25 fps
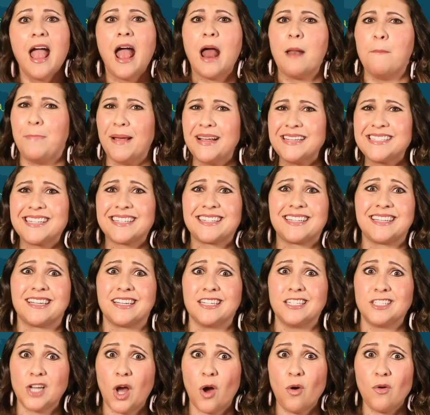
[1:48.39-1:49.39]
and basically
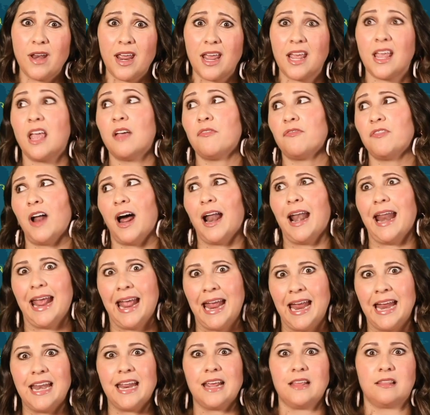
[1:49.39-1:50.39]
condoning, if not
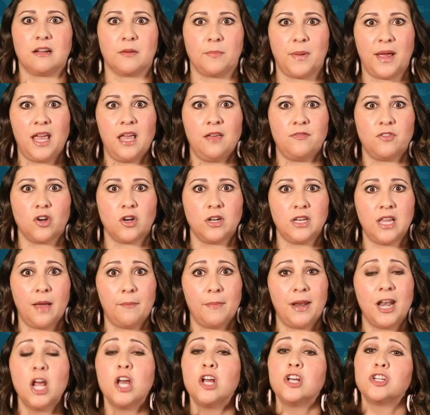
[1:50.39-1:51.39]
aiding, their behavior in
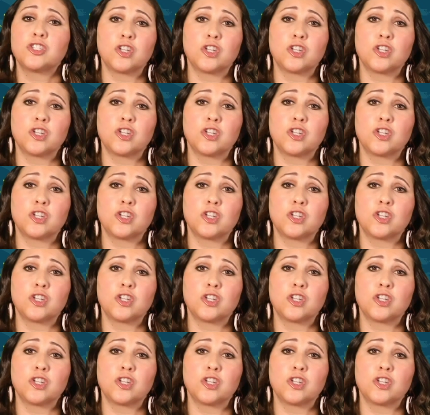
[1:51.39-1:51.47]
Yemen.